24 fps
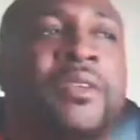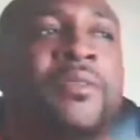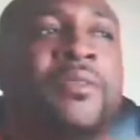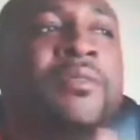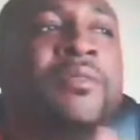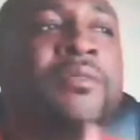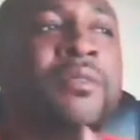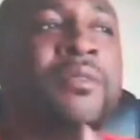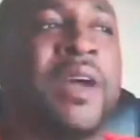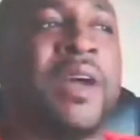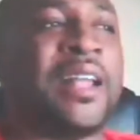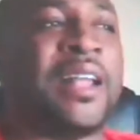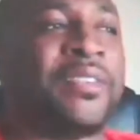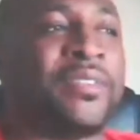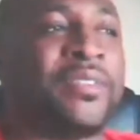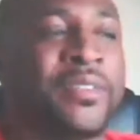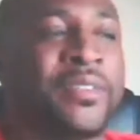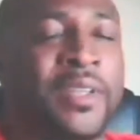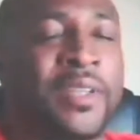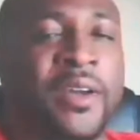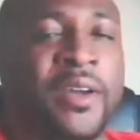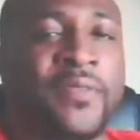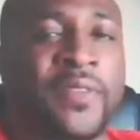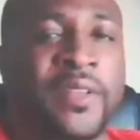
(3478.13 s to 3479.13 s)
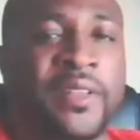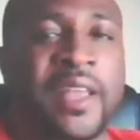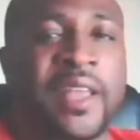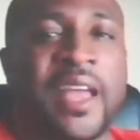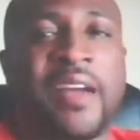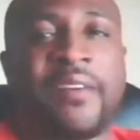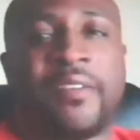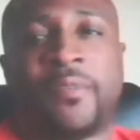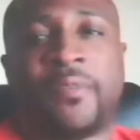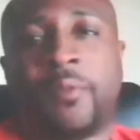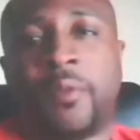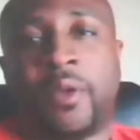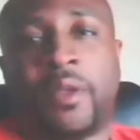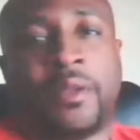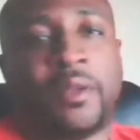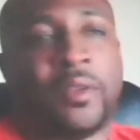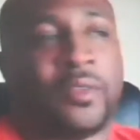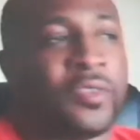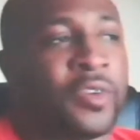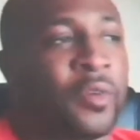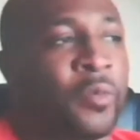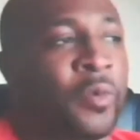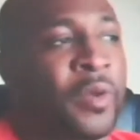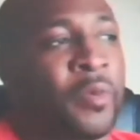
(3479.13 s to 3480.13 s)
to, I mean, you got stuff
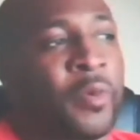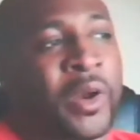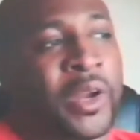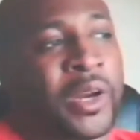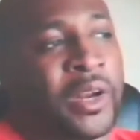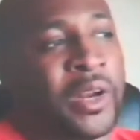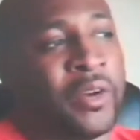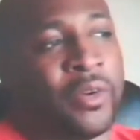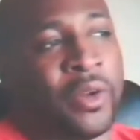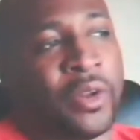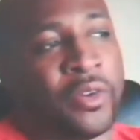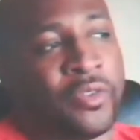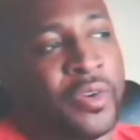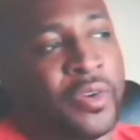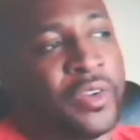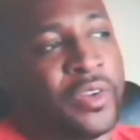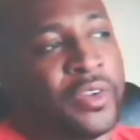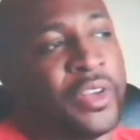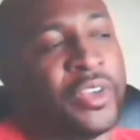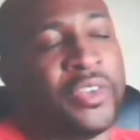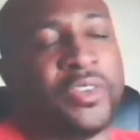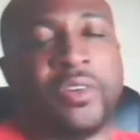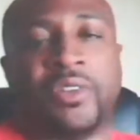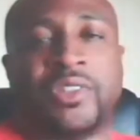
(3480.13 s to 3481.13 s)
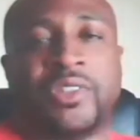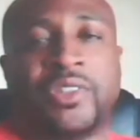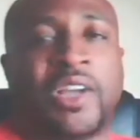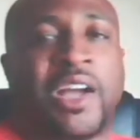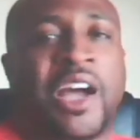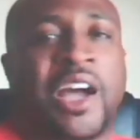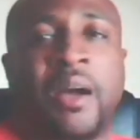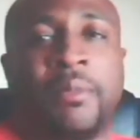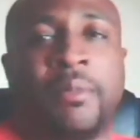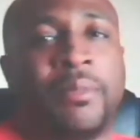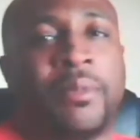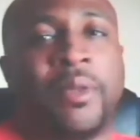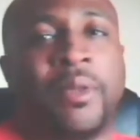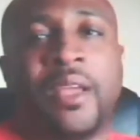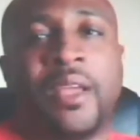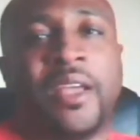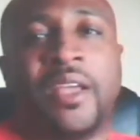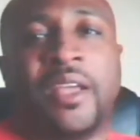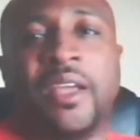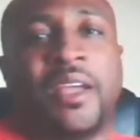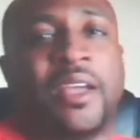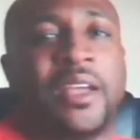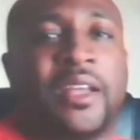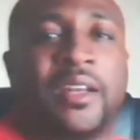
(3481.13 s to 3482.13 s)
that someone working a traditional job
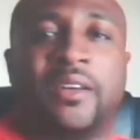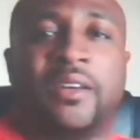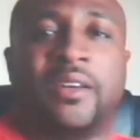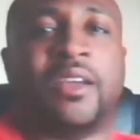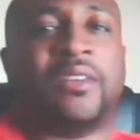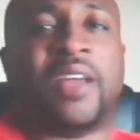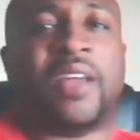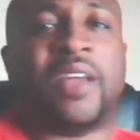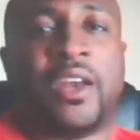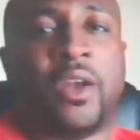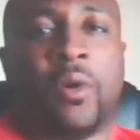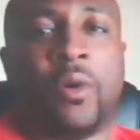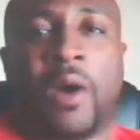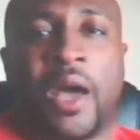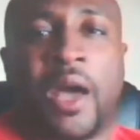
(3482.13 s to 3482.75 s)
does not